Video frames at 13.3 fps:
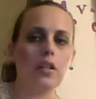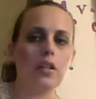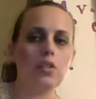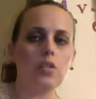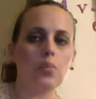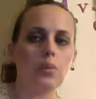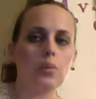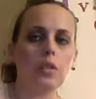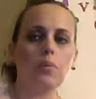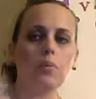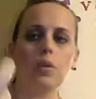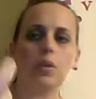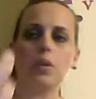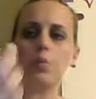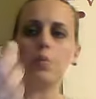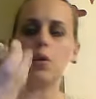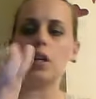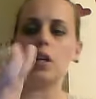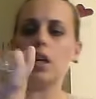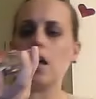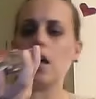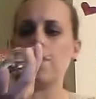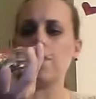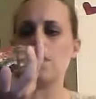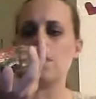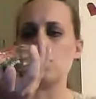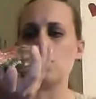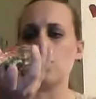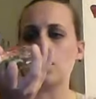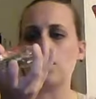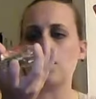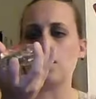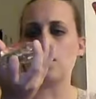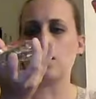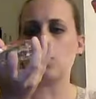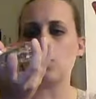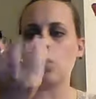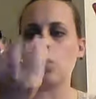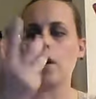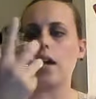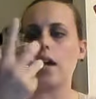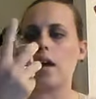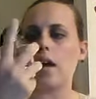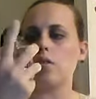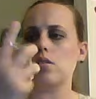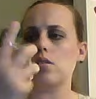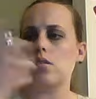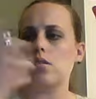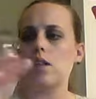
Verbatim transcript: It's really, really pretty. And this one is the one ounce.